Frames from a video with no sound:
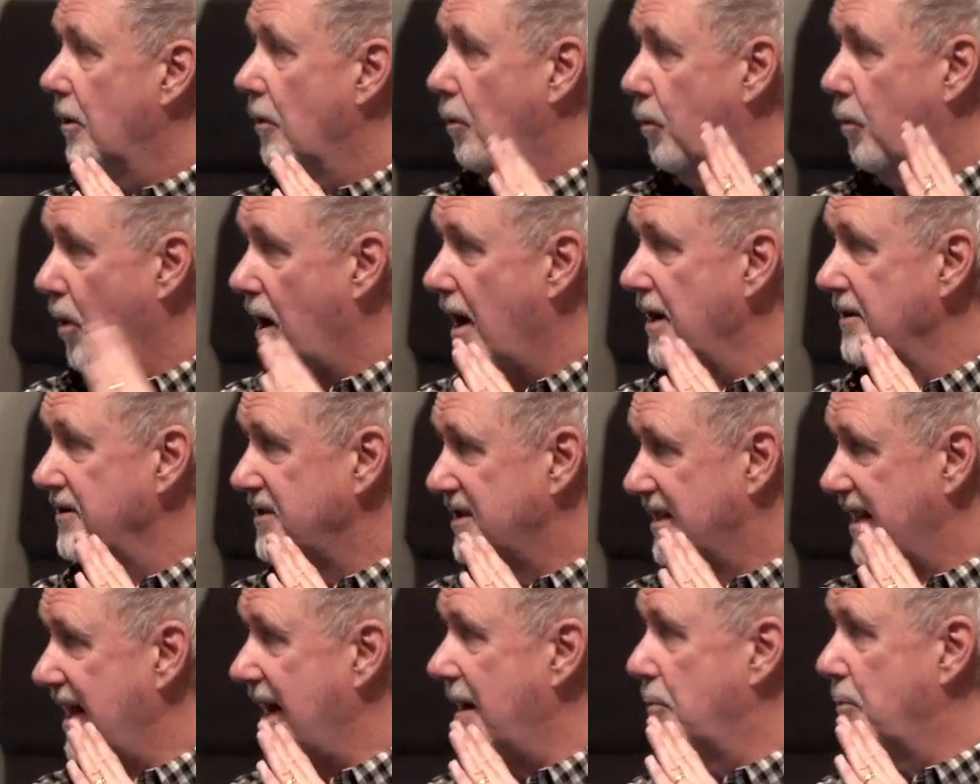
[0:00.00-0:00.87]

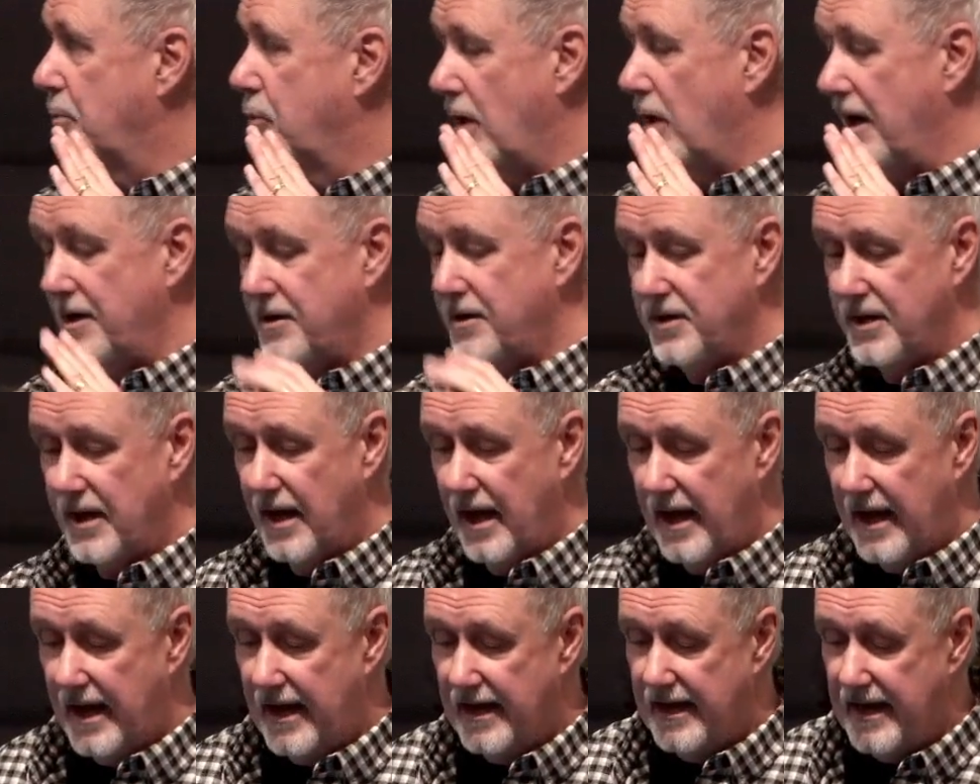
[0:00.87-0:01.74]
was that bridge,
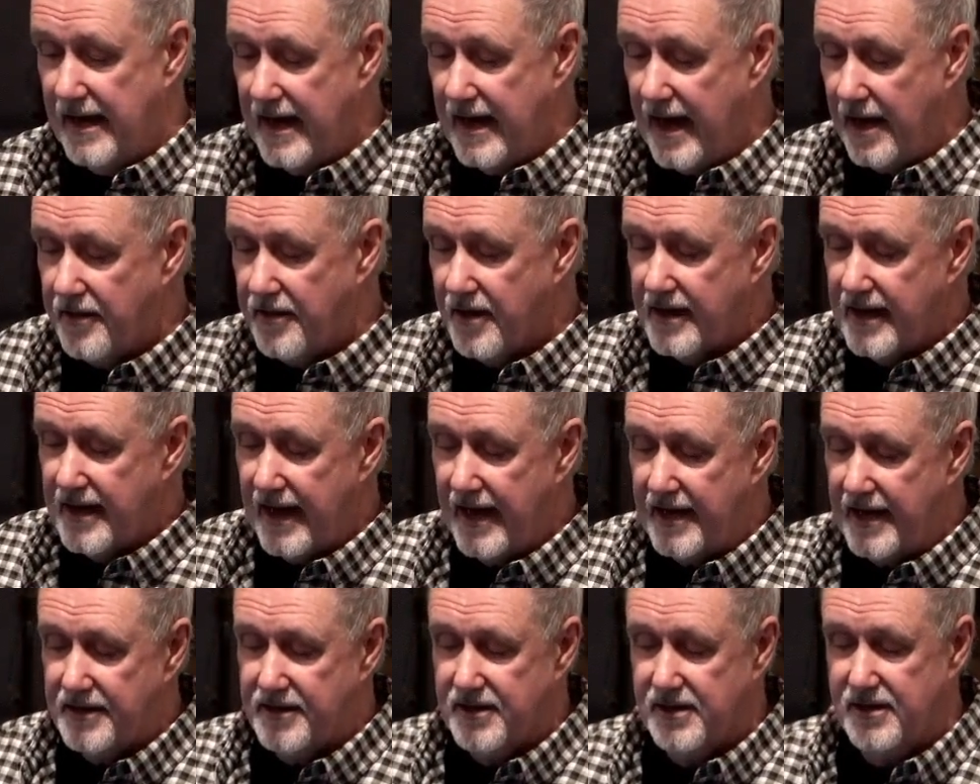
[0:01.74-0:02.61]
and in other
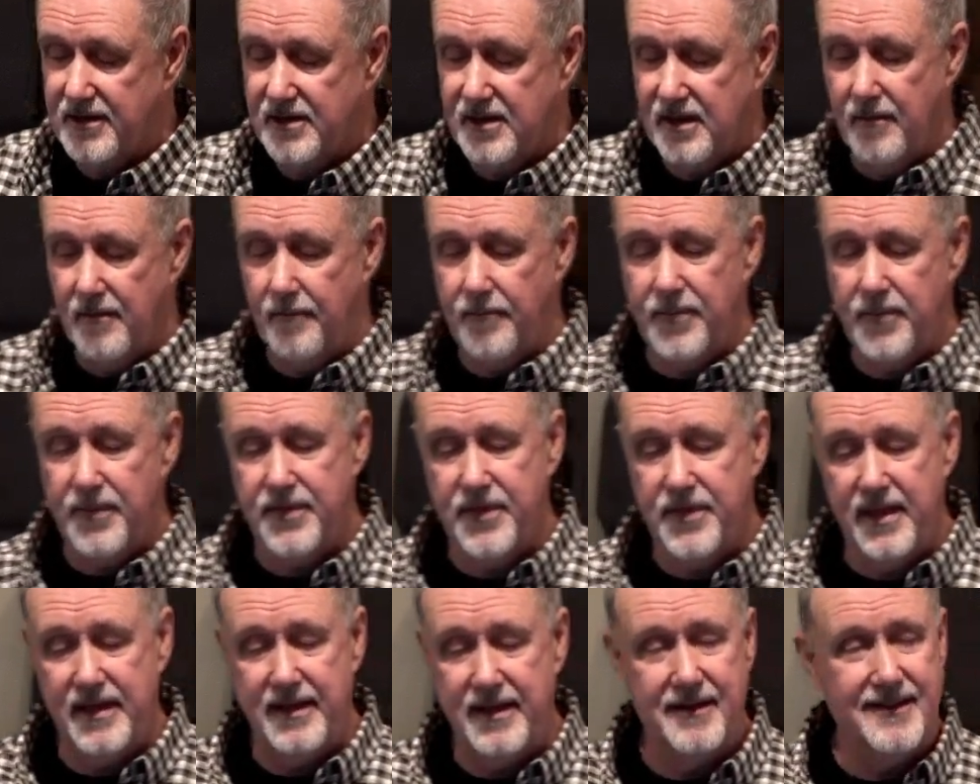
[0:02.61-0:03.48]
cases,
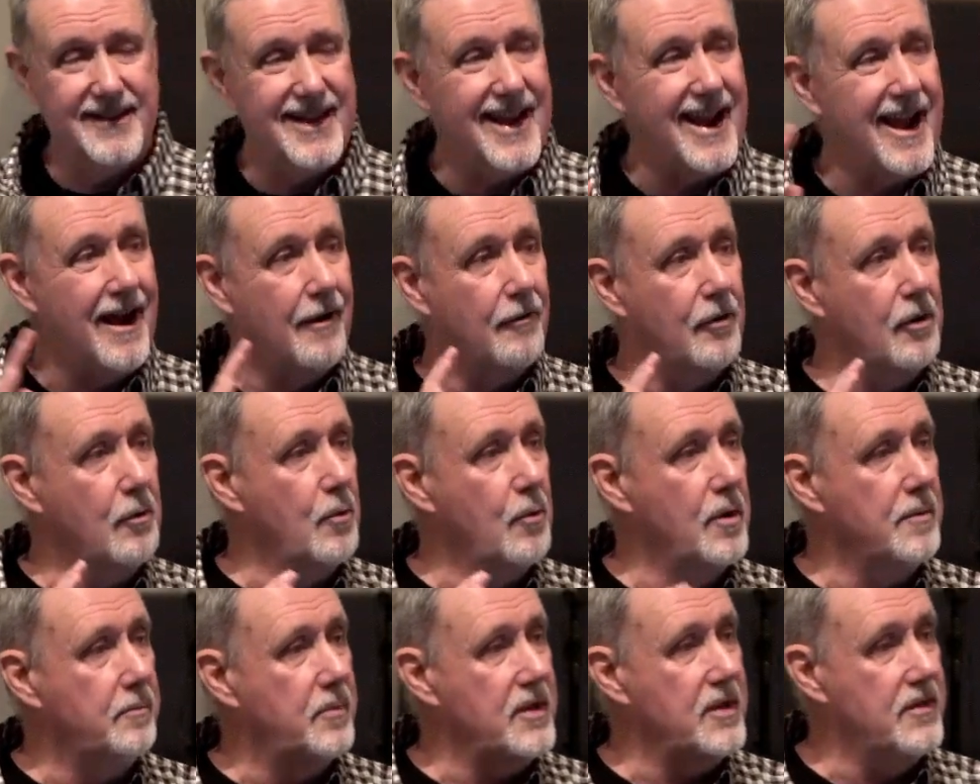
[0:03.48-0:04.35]
the tower
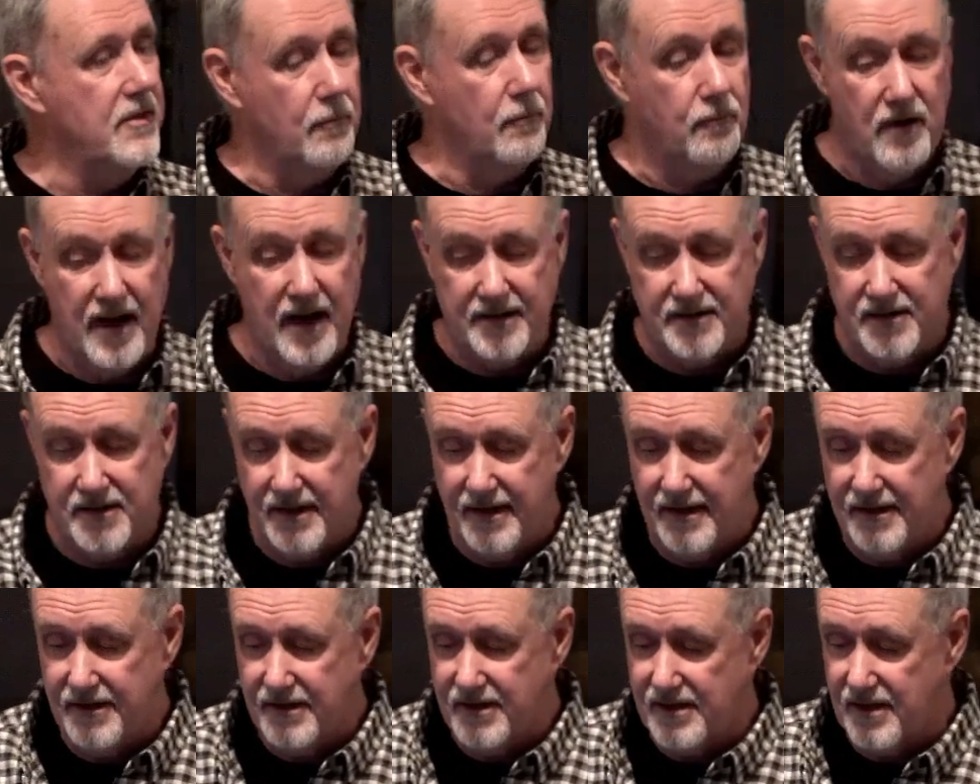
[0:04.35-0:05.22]
would be the
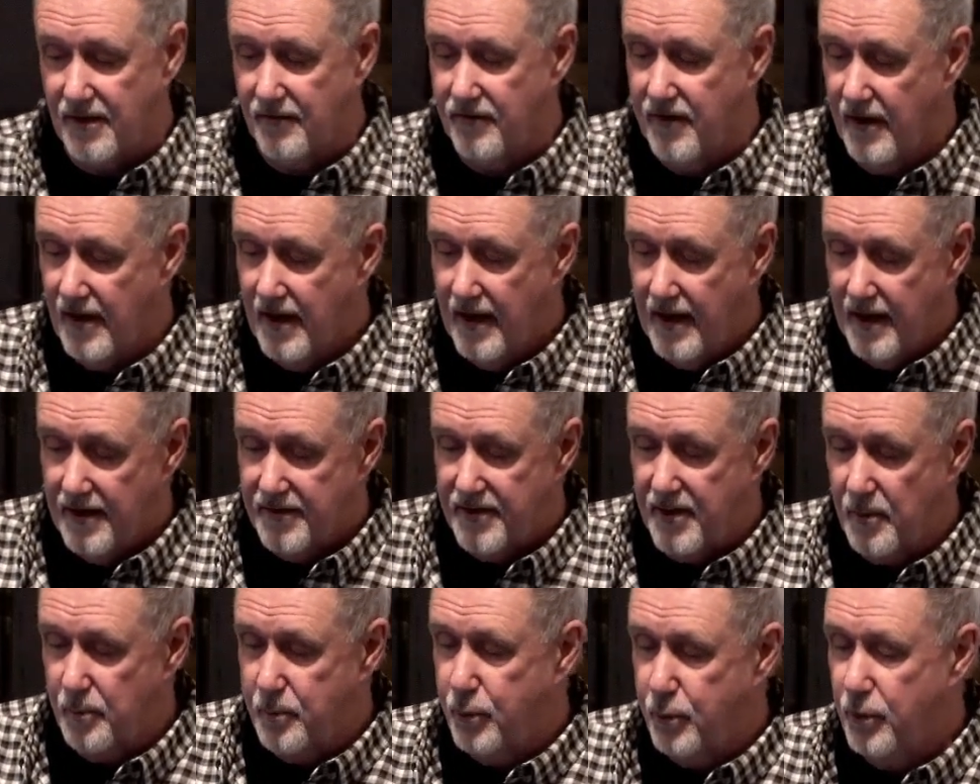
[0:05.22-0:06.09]
residence of
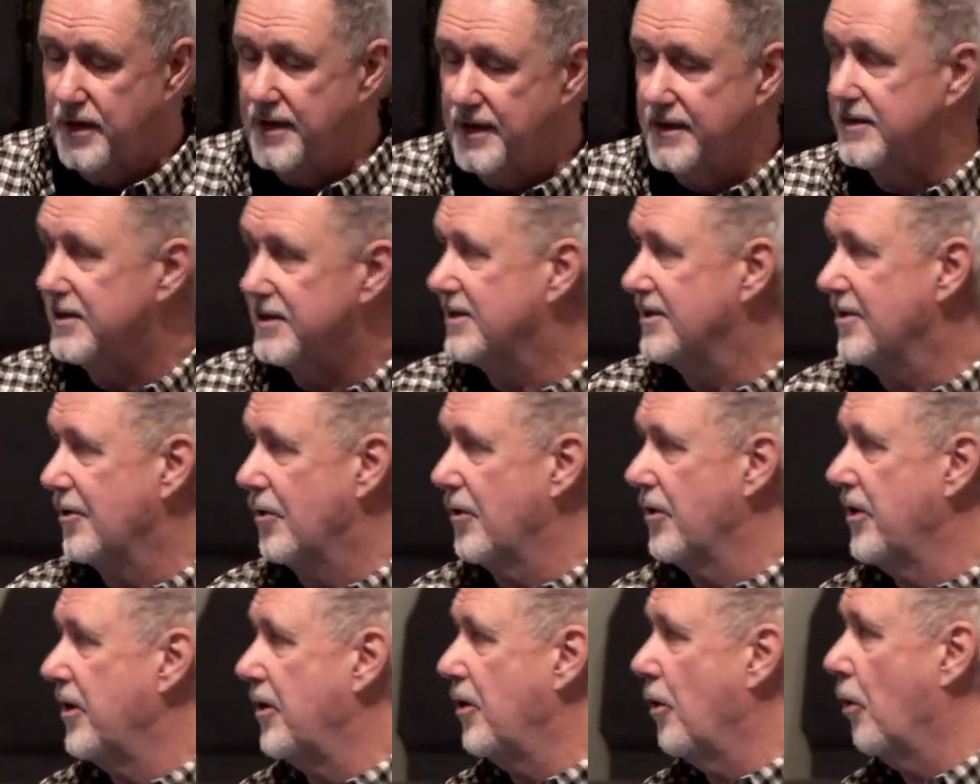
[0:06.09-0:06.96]
the priests
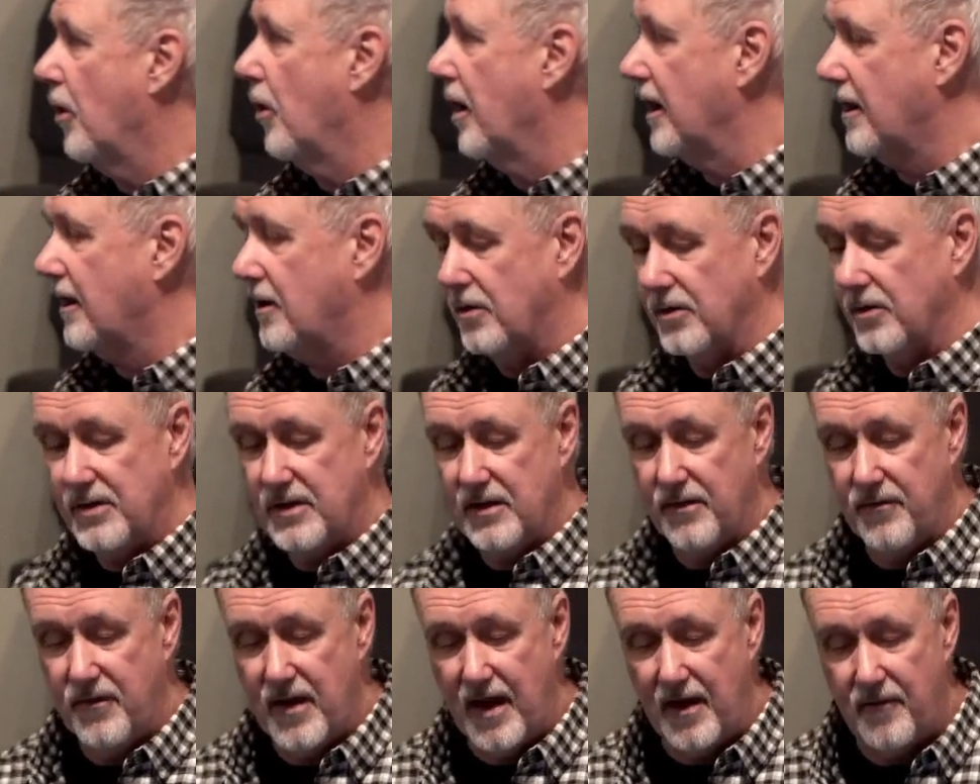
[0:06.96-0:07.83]
or the oracles
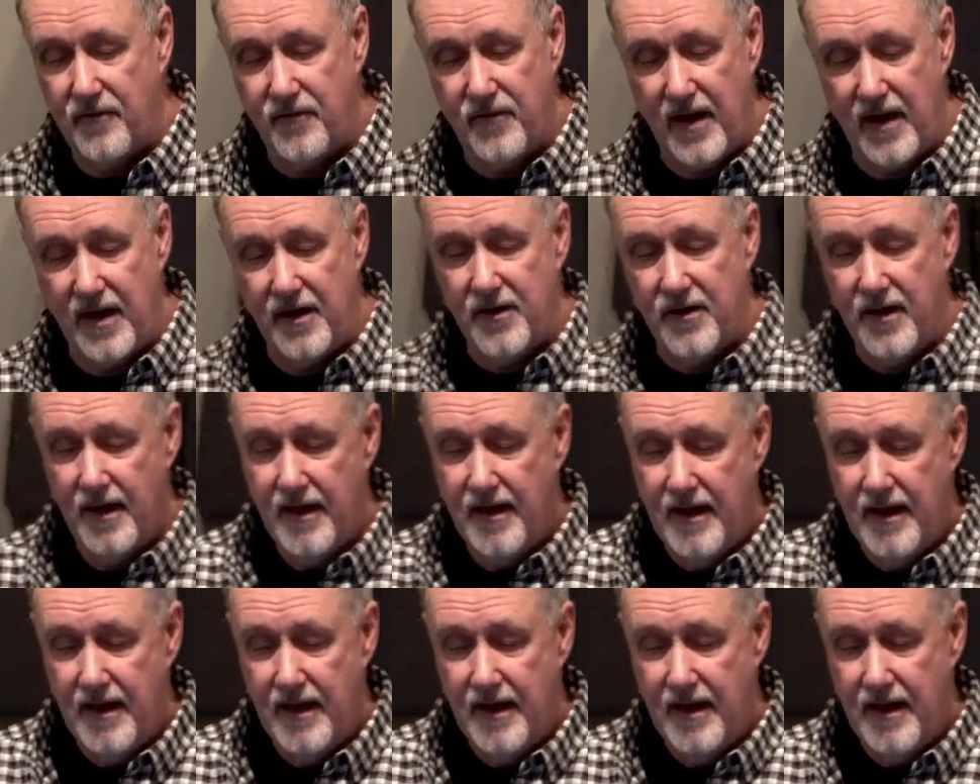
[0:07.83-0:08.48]
of that faith.